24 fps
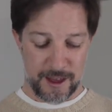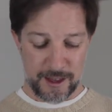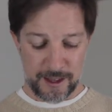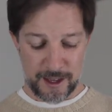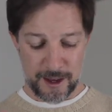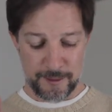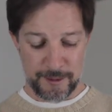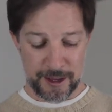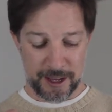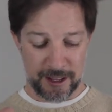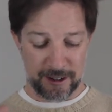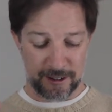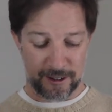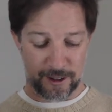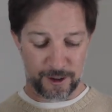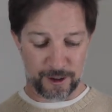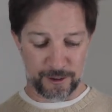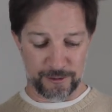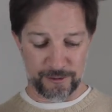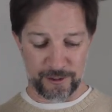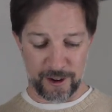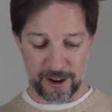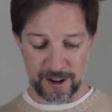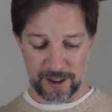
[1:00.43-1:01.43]
Coming in a
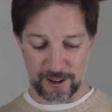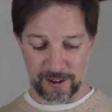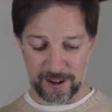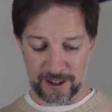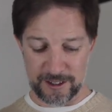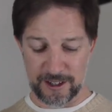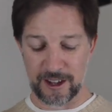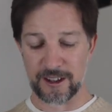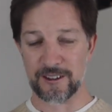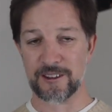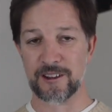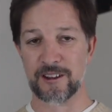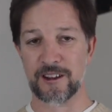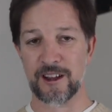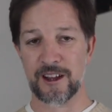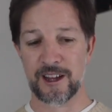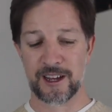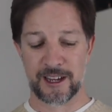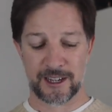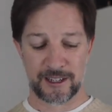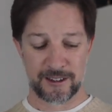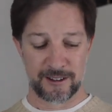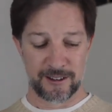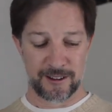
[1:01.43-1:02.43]
little farther on down the
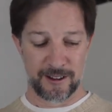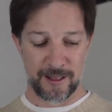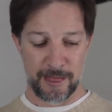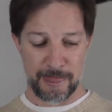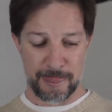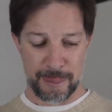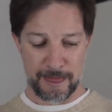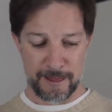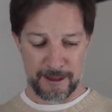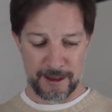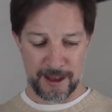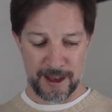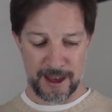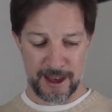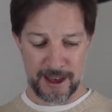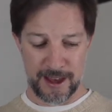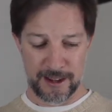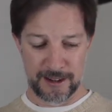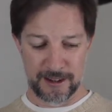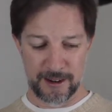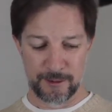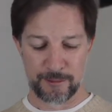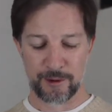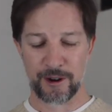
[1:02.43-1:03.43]
line,
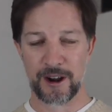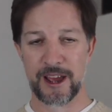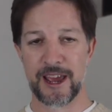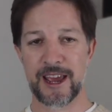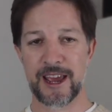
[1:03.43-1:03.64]
at number